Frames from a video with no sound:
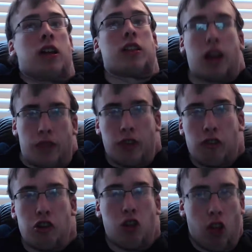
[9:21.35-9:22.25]
She
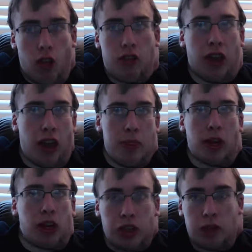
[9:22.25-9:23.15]
confesses her love to him
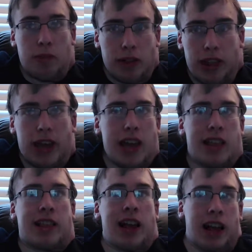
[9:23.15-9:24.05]
because she
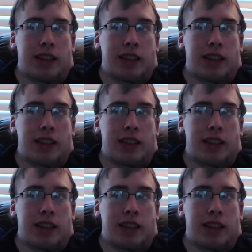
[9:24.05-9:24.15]
believes that